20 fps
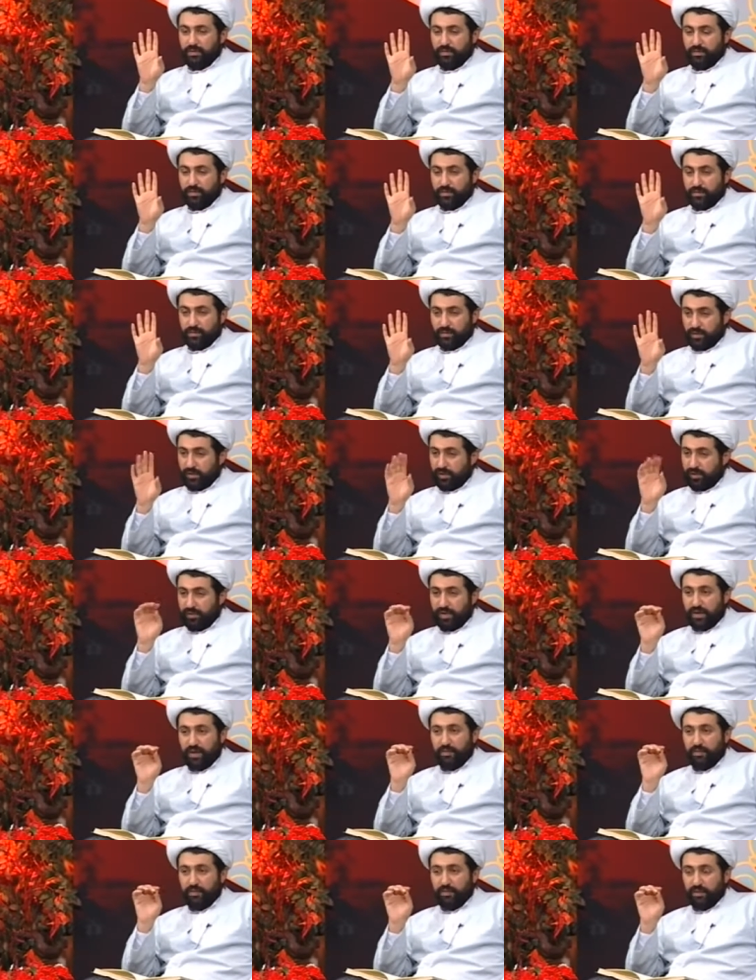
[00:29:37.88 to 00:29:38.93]
So it's
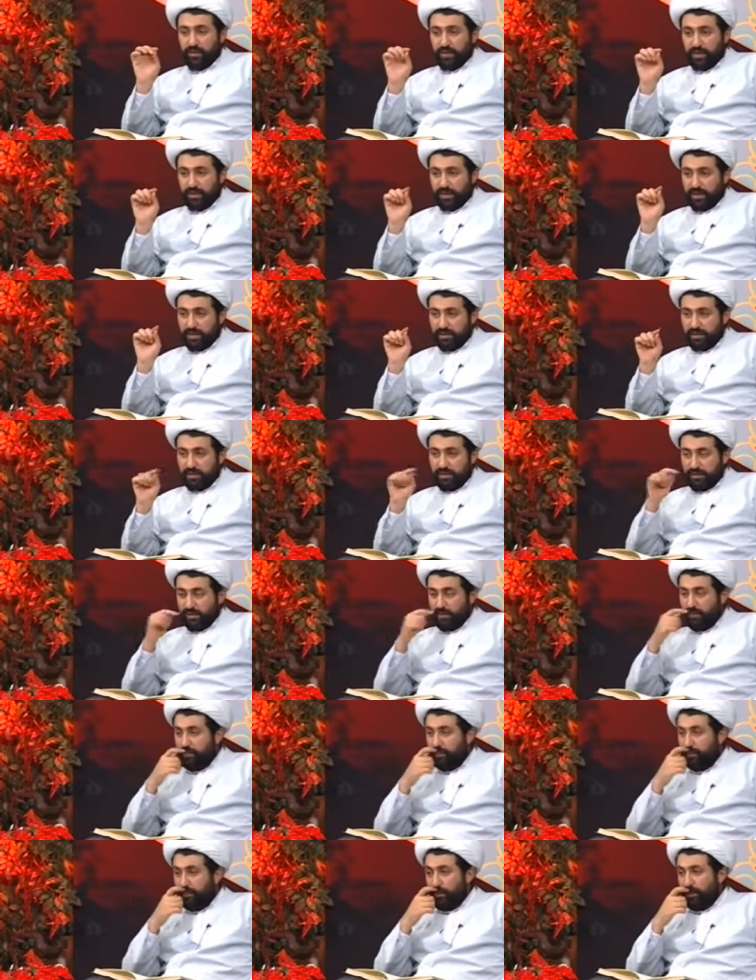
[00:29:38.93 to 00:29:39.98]
very important that
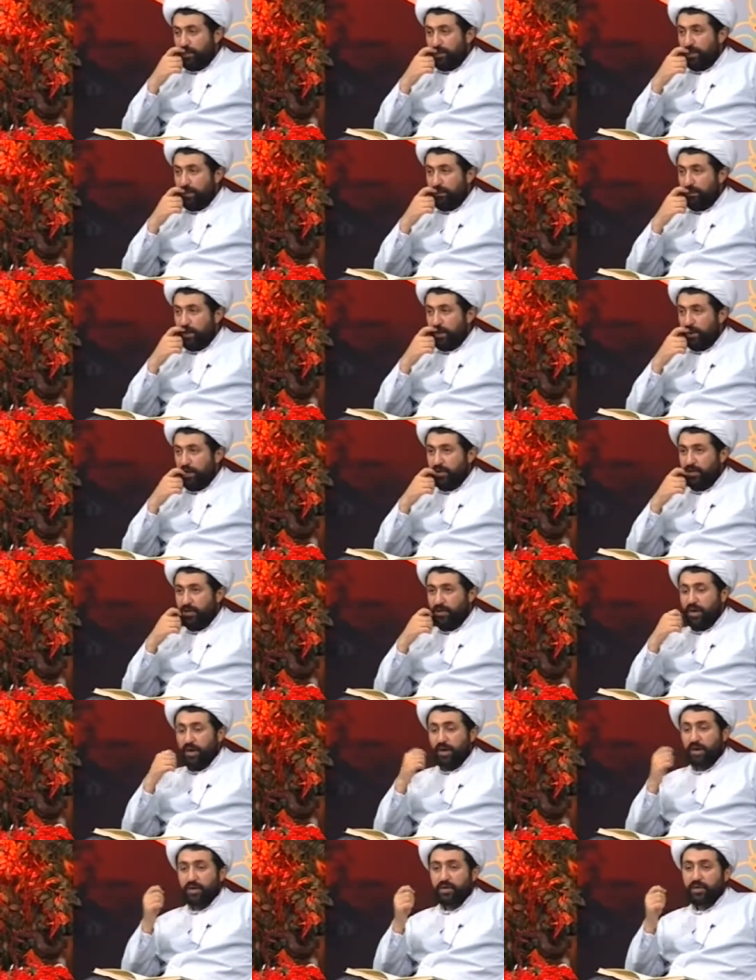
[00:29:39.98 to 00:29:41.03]
when we are
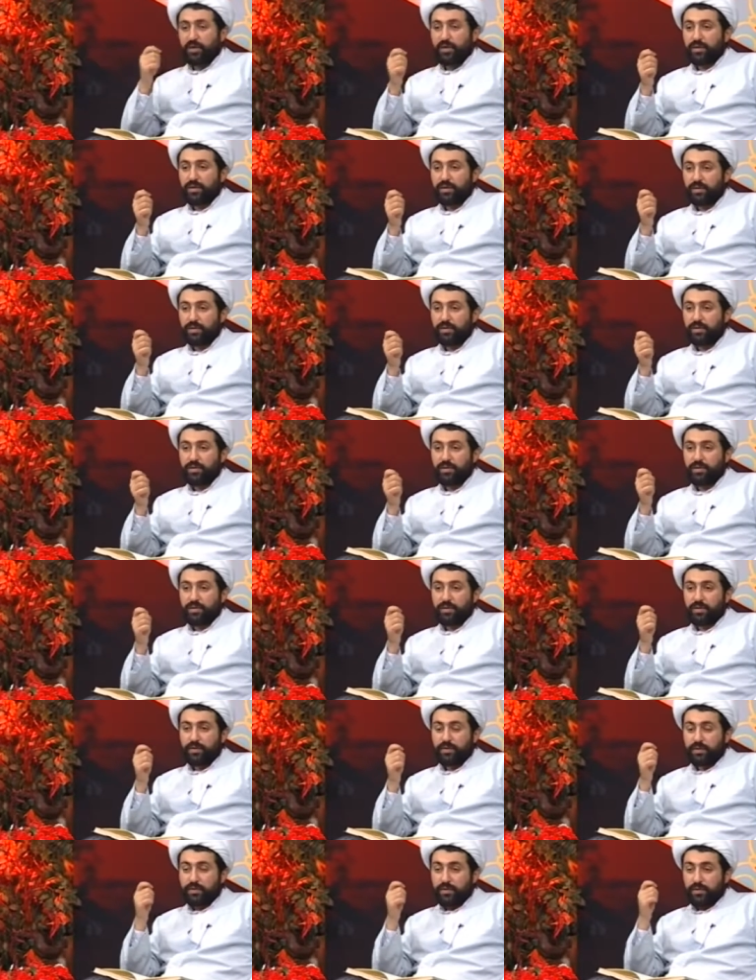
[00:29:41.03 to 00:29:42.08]
young,
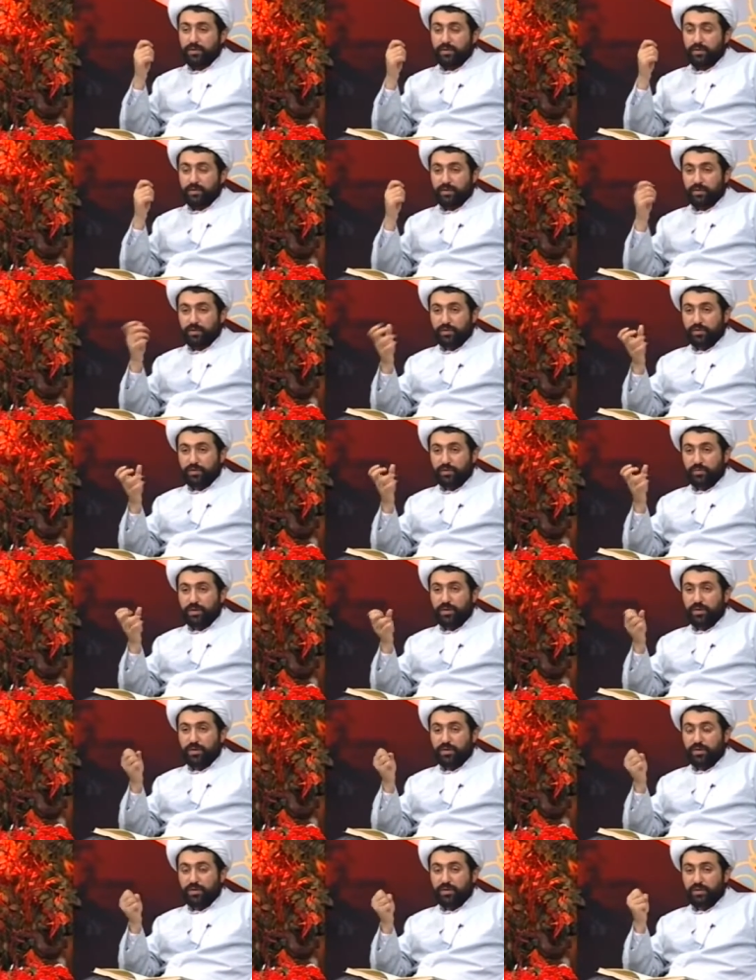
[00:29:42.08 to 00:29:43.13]
you know,
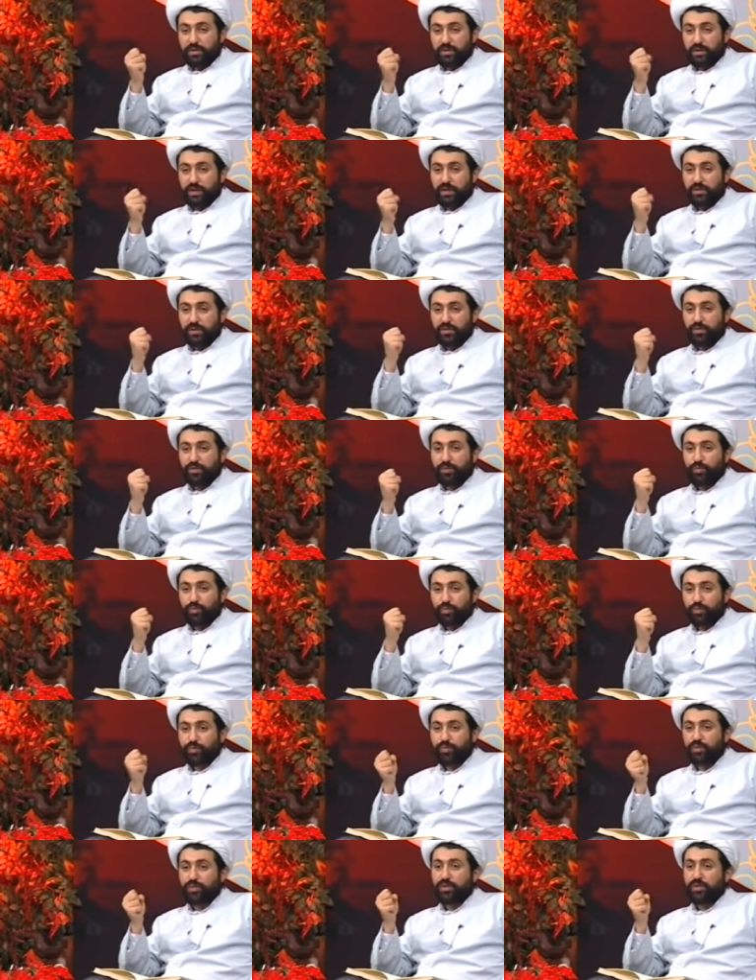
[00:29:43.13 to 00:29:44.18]
we take this
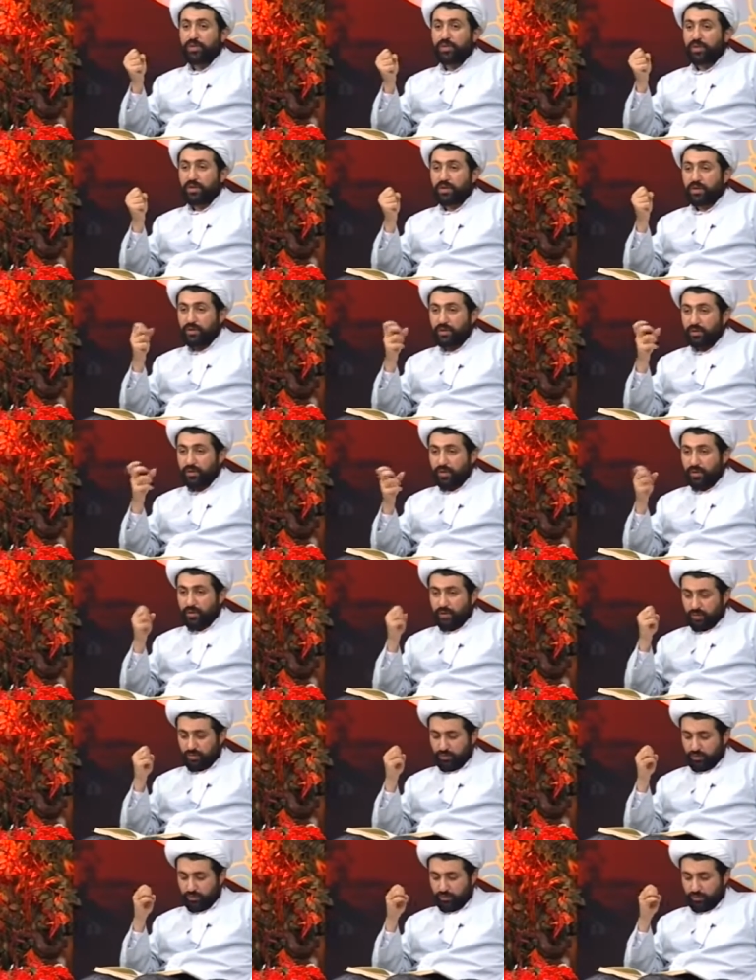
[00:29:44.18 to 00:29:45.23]
opportunity
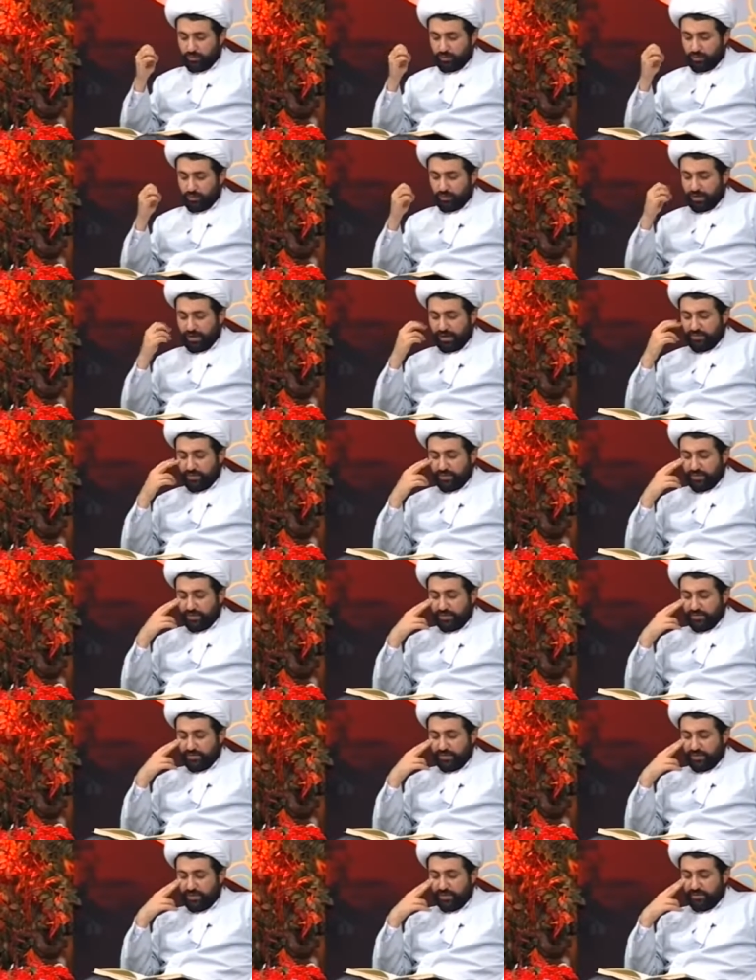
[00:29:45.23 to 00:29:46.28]
to look after
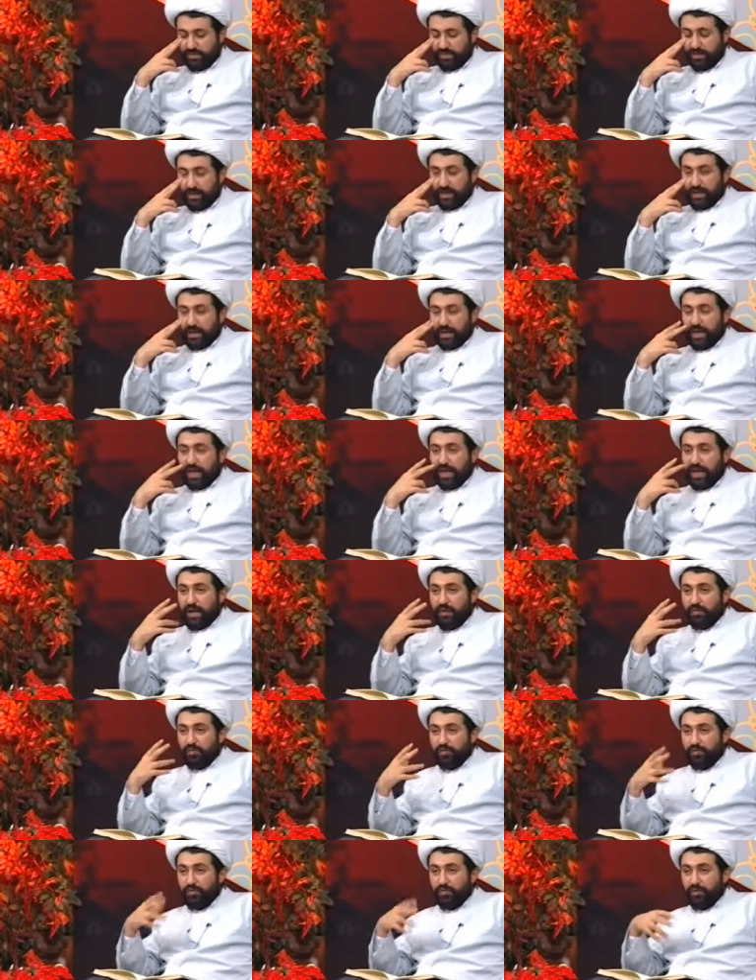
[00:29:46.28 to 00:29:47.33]
ourselves
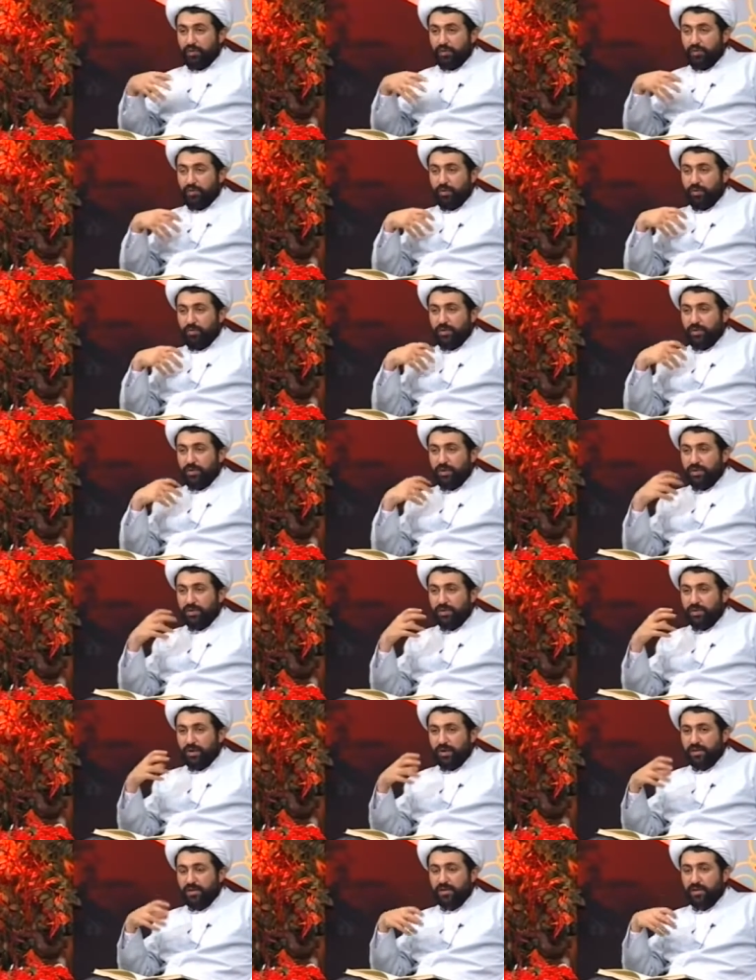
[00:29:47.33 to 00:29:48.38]
and to promote this
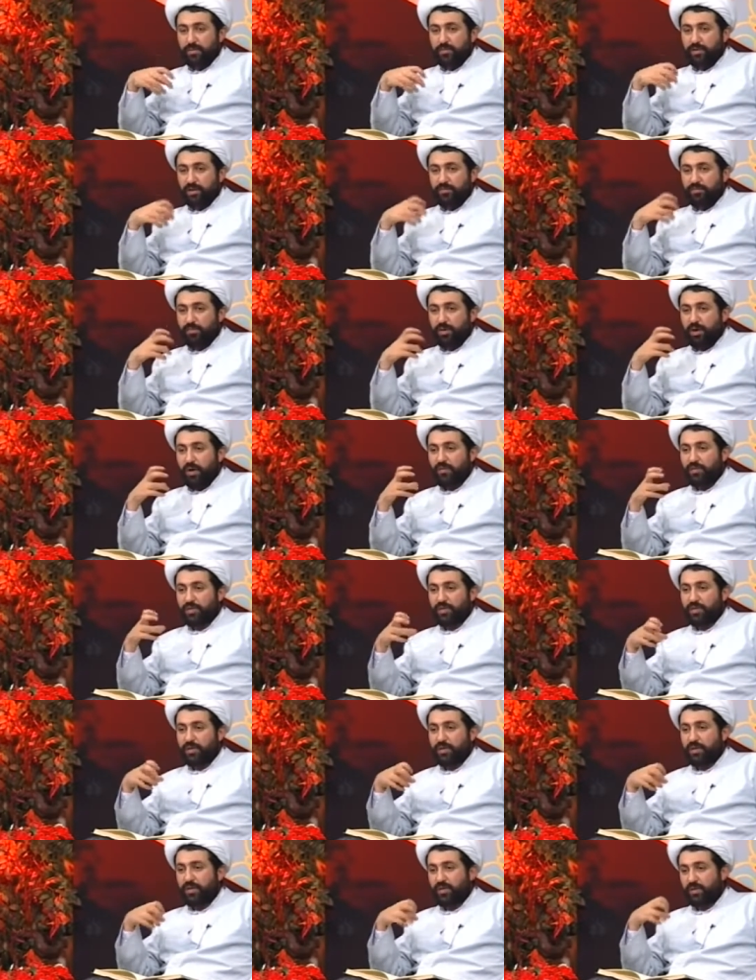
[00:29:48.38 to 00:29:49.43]
concept of
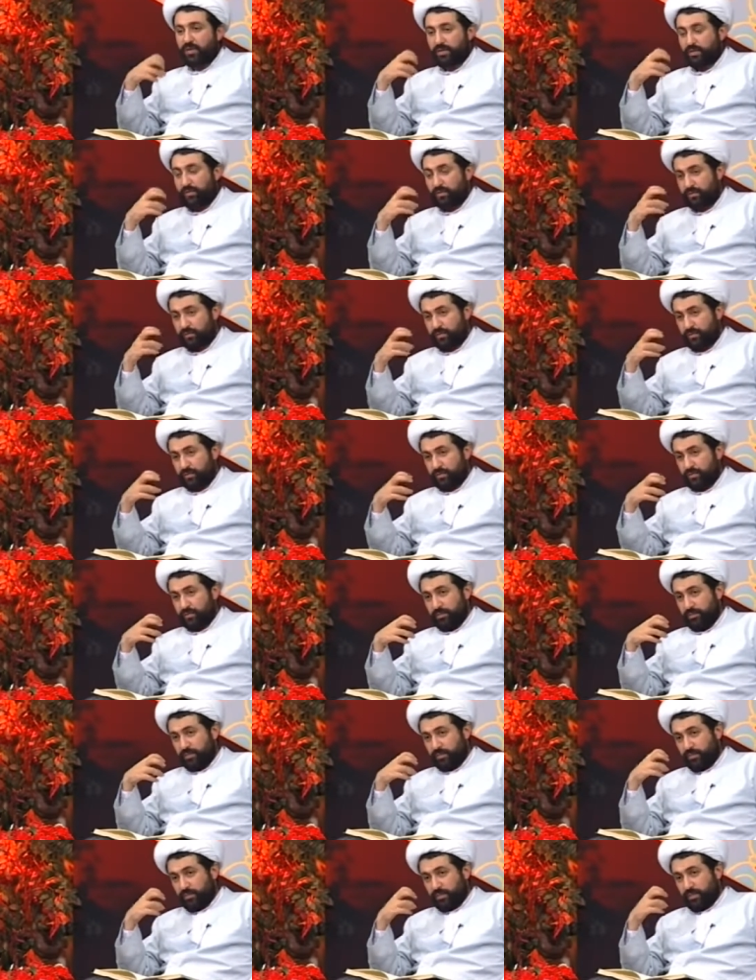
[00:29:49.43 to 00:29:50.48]
poverty
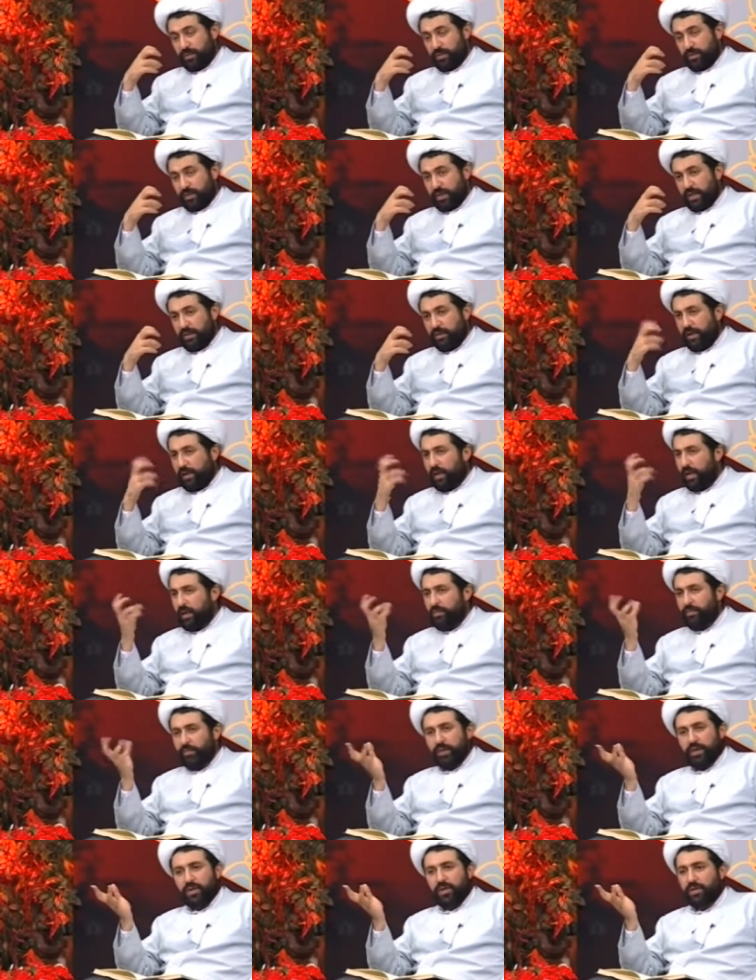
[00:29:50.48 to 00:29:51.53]
that I
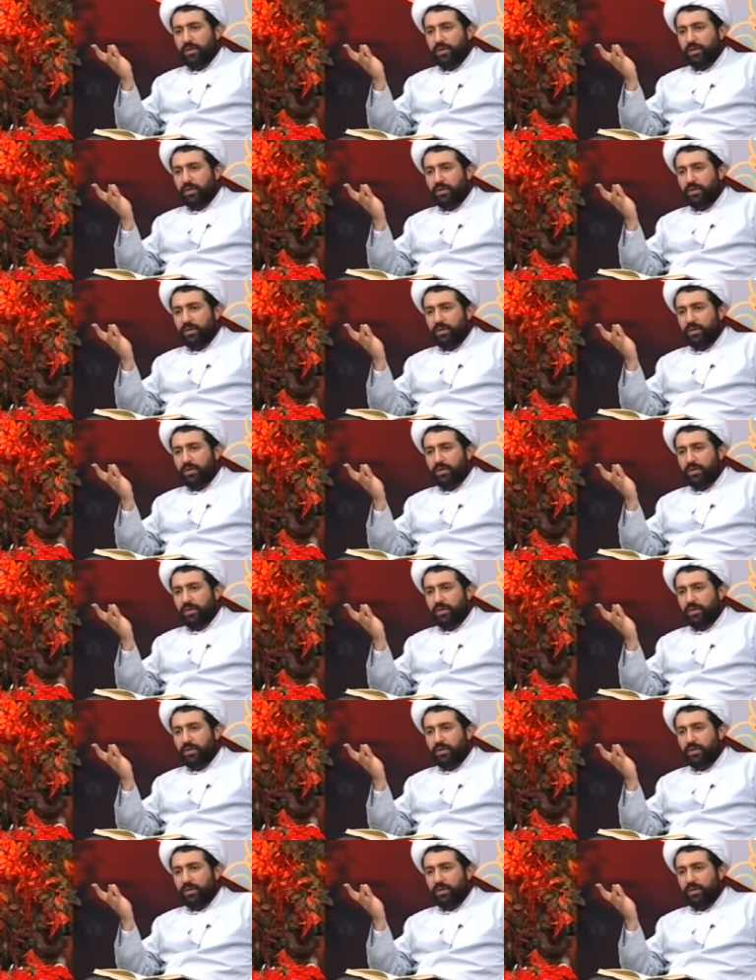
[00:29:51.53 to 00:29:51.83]
am nothing.